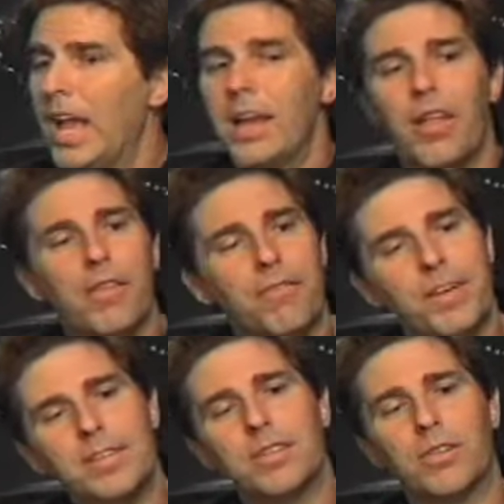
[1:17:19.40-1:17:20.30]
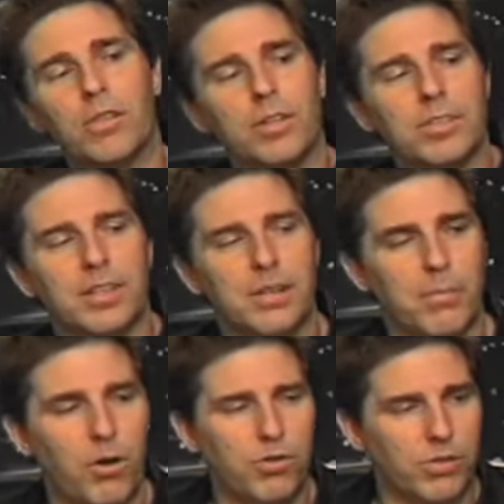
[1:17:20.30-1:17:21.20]
Now the physical looks at the
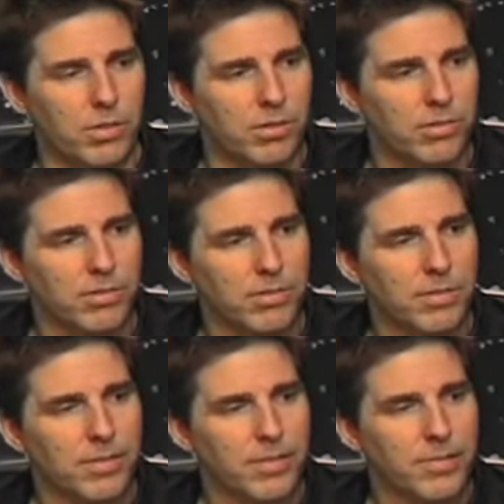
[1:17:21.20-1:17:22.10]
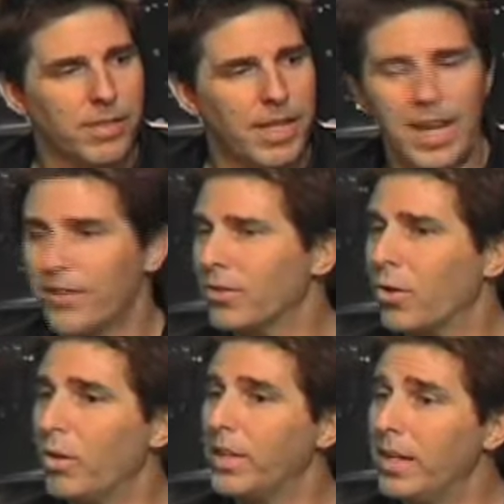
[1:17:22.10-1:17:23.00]
emotional and has a
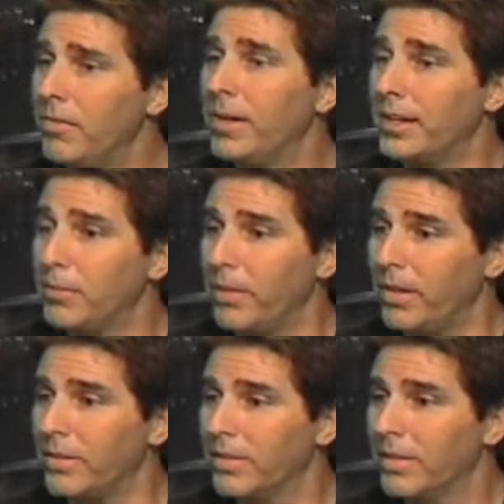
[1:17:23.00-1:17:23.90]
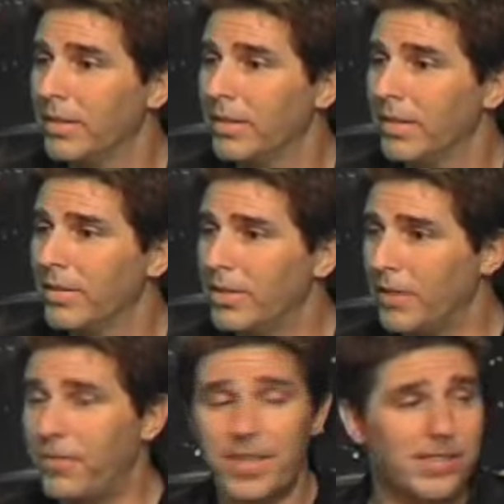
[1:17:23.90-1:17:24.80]
totally different experience. See, the
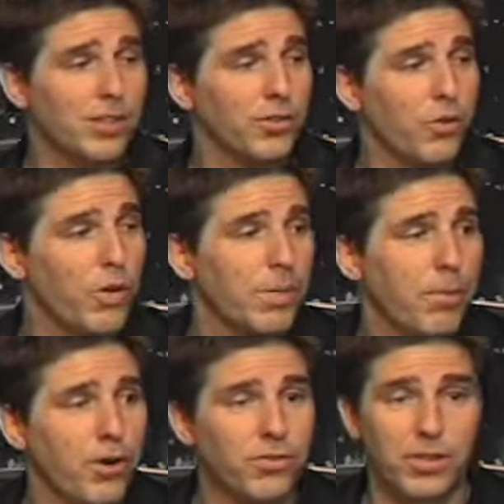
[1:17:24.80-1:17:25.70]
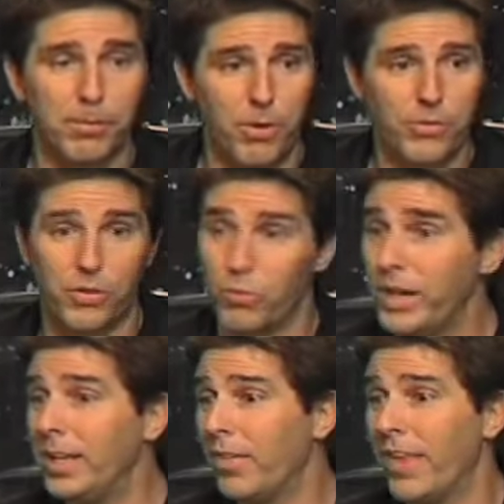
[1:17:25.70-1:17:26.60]
physical is going to person to person
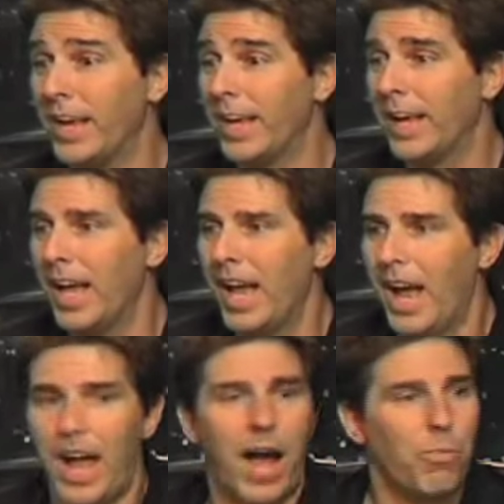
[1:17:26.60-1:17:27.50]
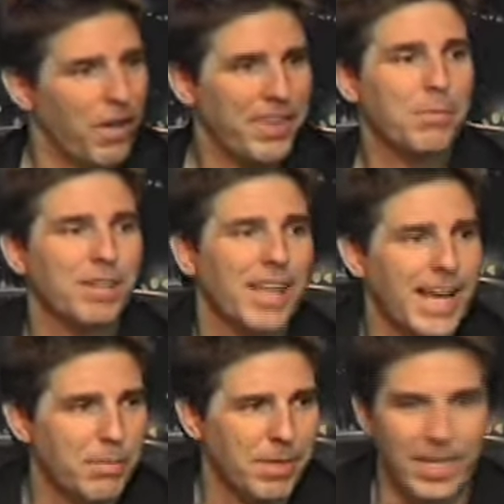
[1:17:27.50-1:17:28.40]
really thinking, I want them to
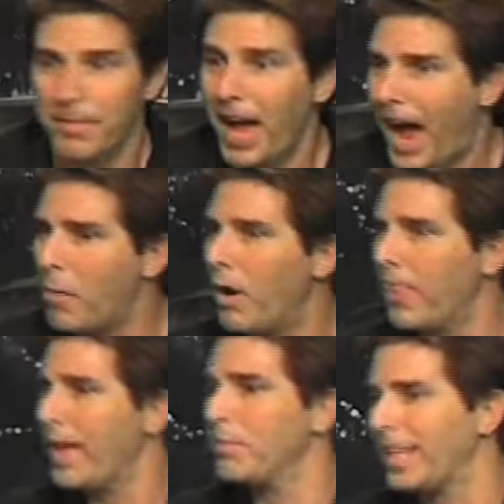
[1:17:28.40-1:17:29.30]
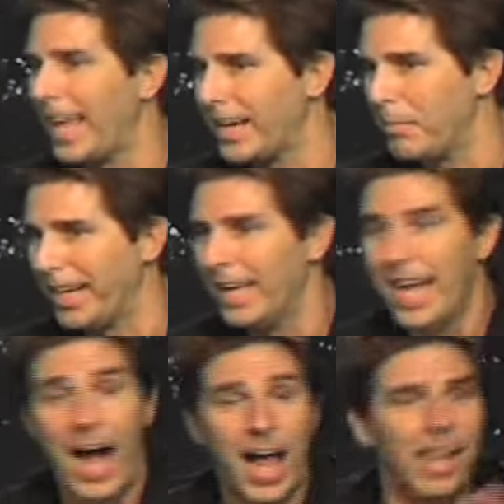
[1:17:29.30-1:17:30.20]
like me. I want them to like me.
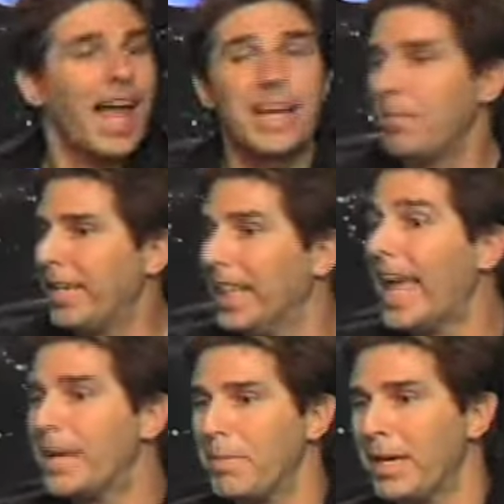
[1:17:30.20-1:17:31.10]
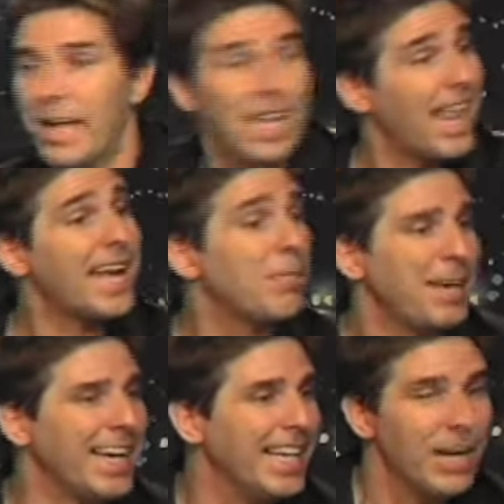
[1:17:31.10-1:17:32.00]
Like me, like me, like
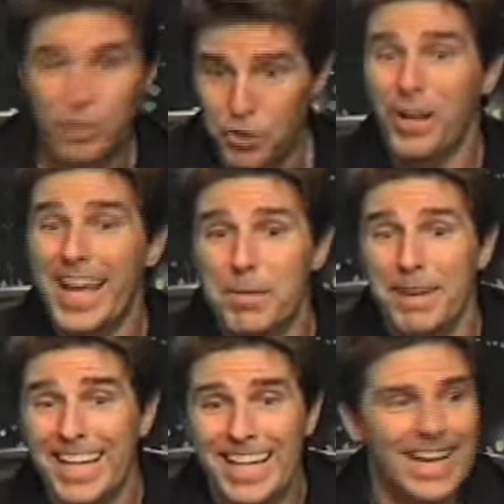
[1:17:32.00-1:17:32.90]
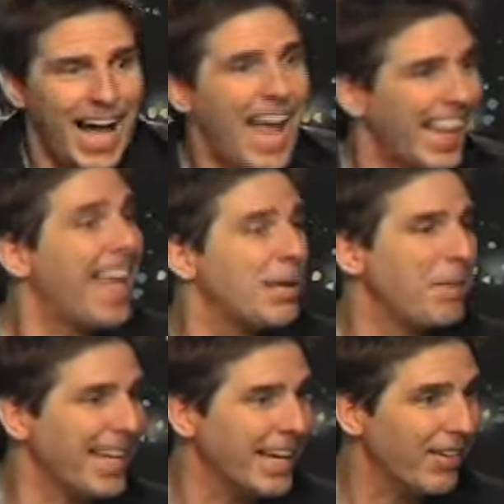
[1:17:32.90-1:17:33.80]
me. Do you like me? I like
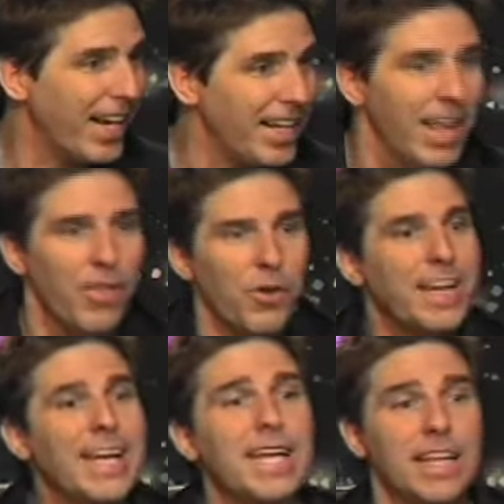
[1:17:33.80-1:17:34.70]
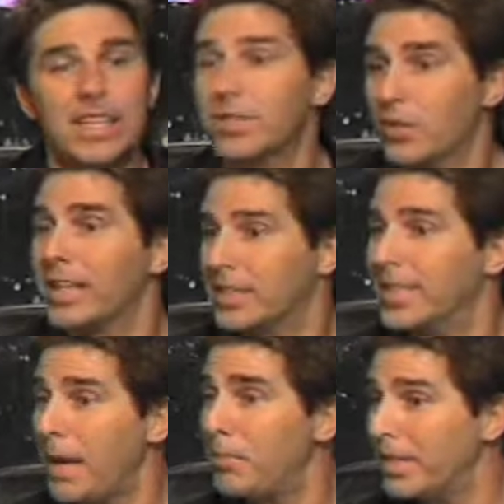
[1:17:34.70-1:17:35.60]
me, right? They're needing this
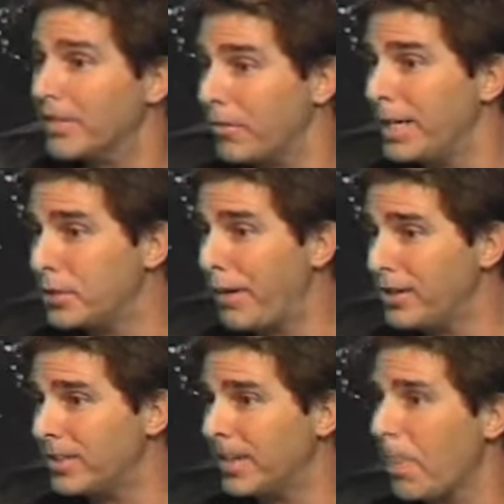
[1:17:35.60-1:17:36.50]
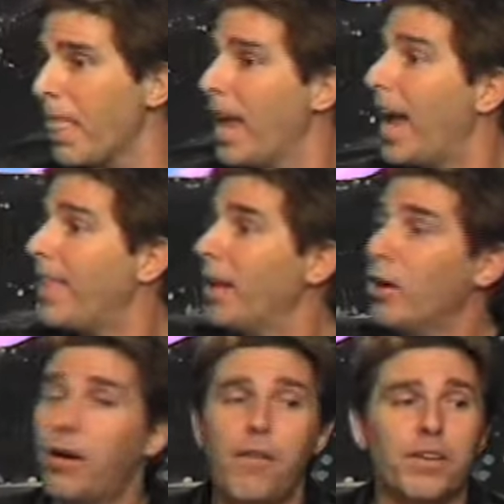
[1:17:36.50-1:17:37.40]
acceptance from each person. And they
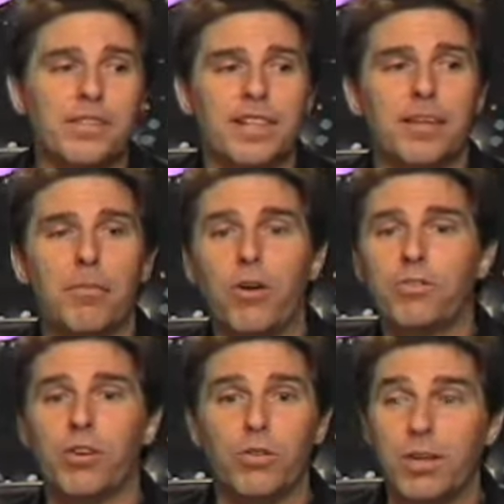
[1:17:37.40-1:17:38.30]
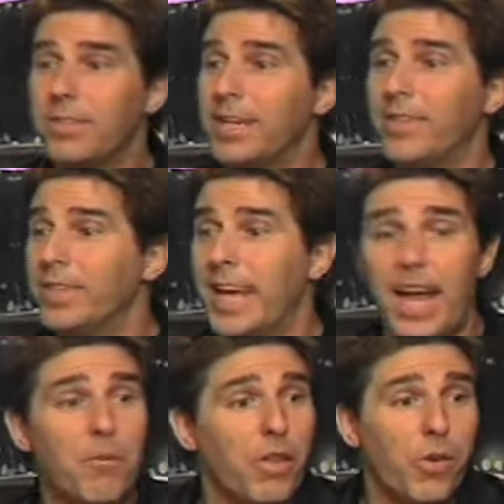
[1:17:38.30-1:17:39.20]
look over and see the emotional who doesn't give a
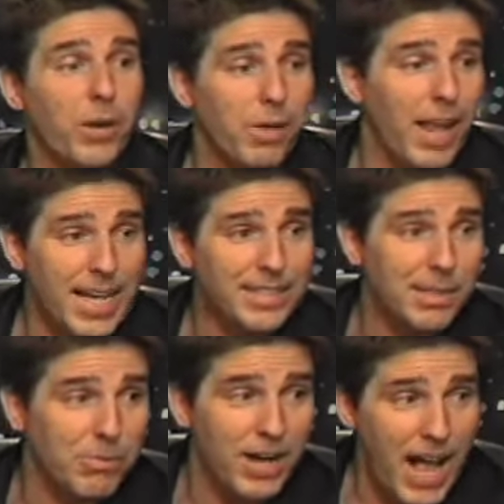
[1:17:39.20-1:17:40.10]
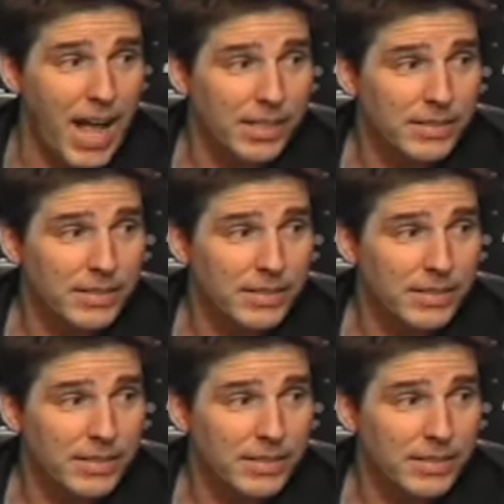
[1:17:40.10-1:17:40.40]
damn whether anyone likes them or not.